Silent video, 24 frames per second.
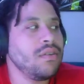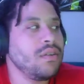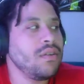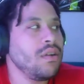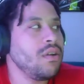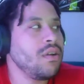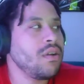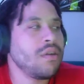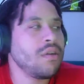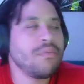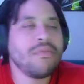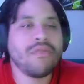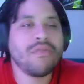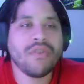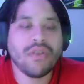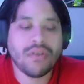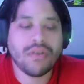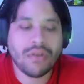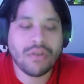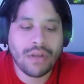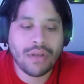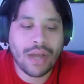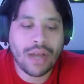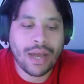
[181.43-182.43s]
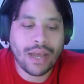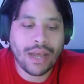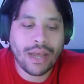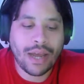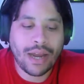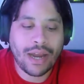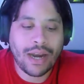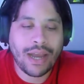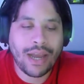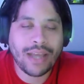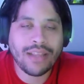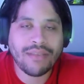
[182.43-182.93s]
don't get me wrong, I, I
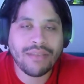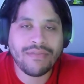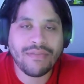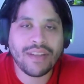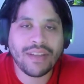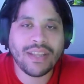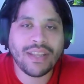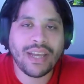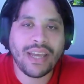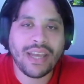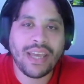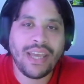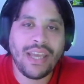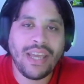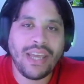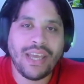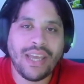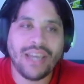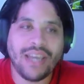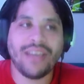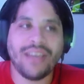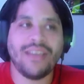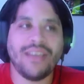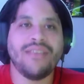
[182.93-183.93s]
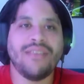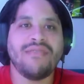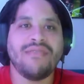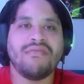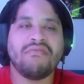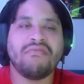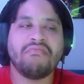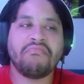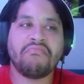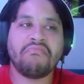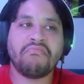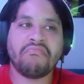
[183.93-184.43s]
like the fact that he is
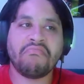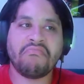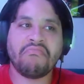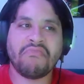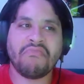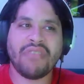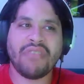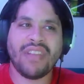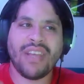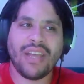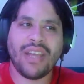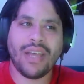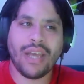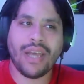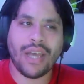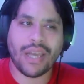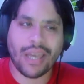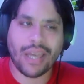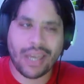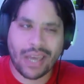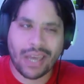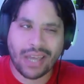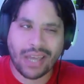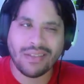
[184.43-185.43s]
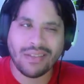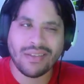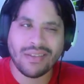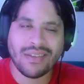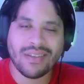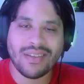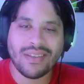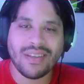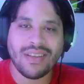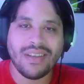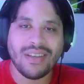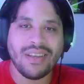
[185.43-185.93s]
against
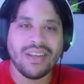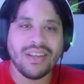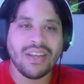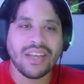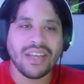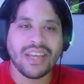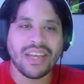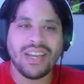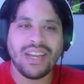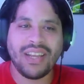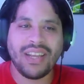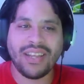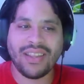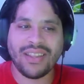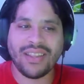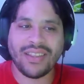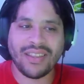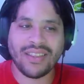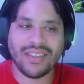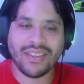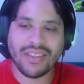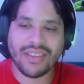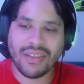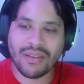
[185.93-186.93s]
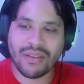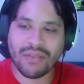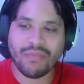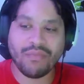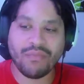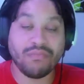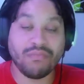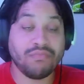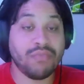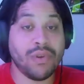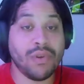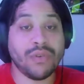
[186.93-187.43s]
killing the
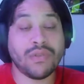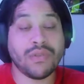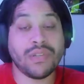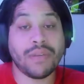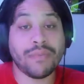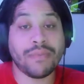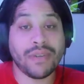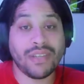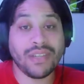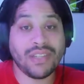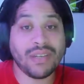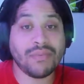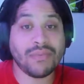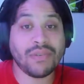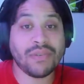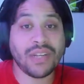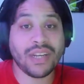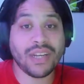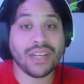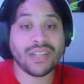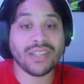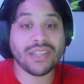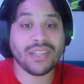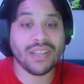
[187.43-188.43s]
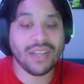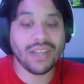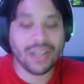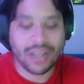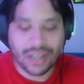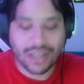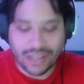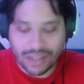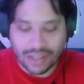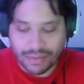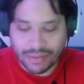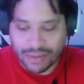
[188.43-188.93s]
well some of the subjects,
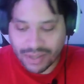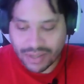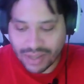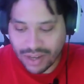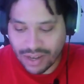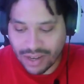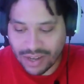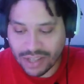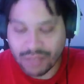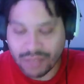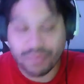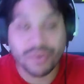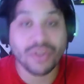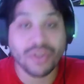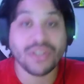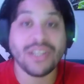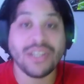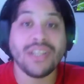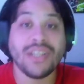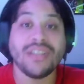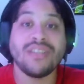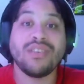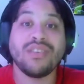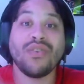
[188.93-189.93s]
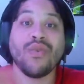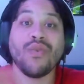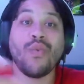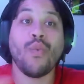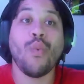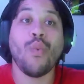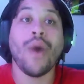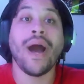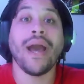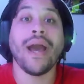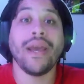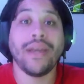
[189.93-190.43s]
some of the targets because he doesn't know
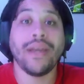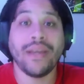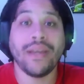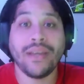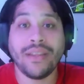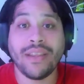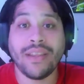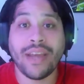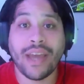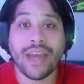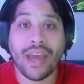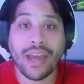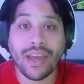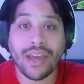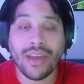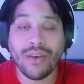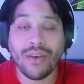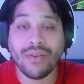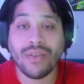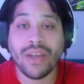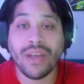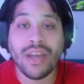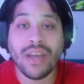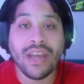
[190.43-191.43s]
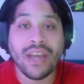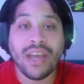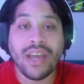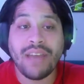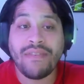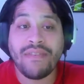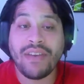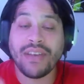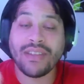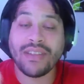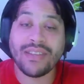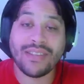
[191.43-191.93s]
why they're getting killed. If
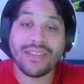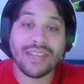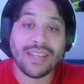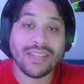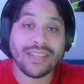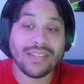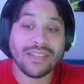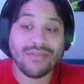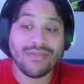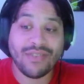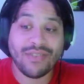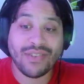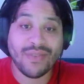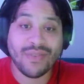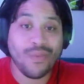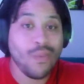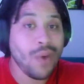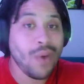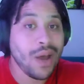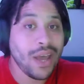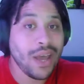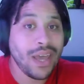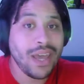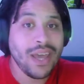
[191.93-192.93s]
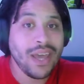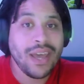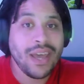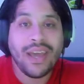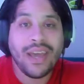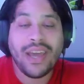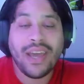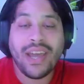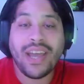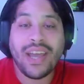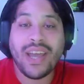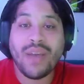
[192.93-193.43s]
he understands the reason why,
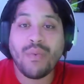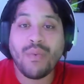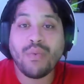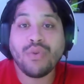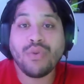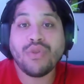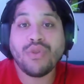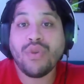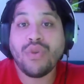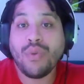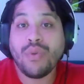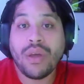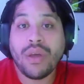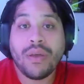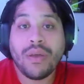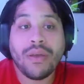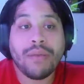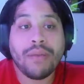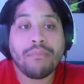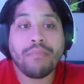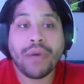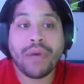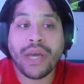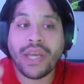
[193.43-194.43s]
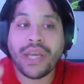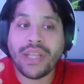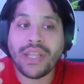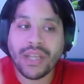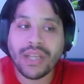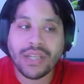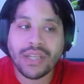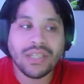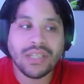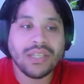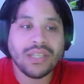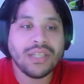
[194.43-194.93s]
he will do it, but he
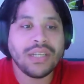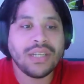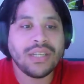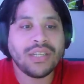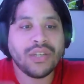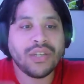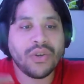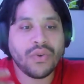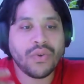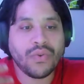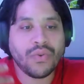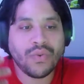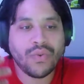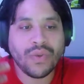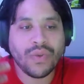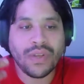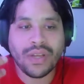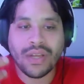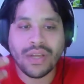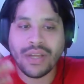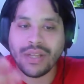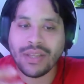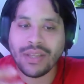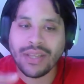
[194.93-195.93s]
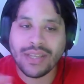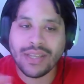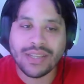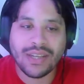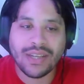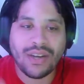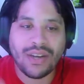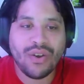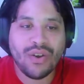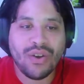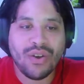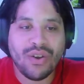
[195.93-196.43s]
doesn't. So there's a
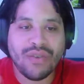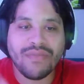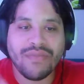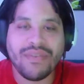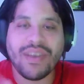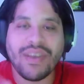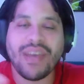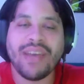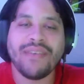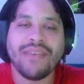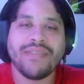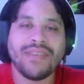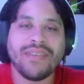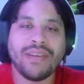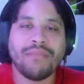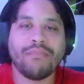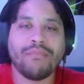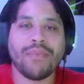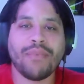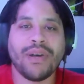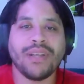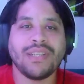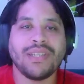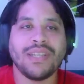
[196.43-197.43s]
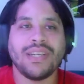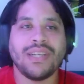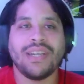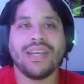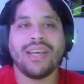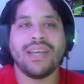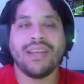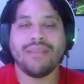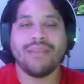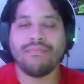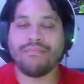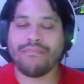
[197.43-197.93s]
lot of ifs and buts and
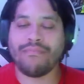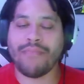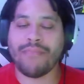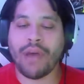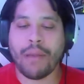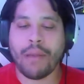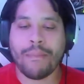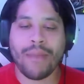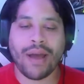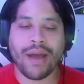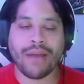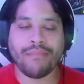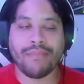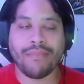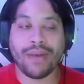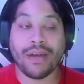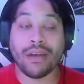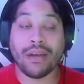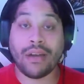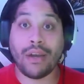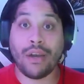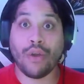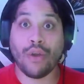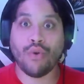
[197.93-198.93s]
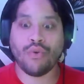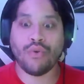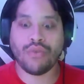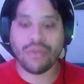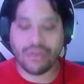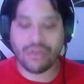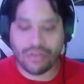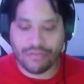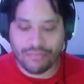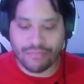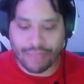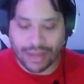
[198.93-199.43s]
amount a load
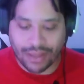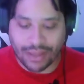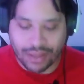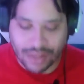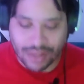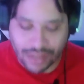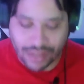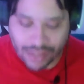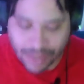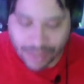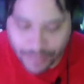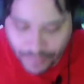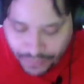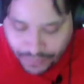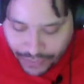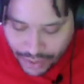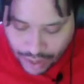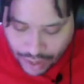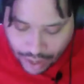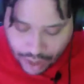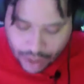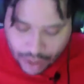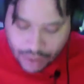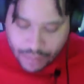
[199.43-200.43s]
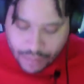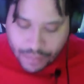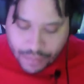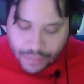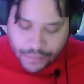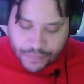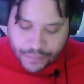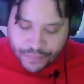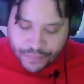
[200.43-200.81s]
of madness. Um,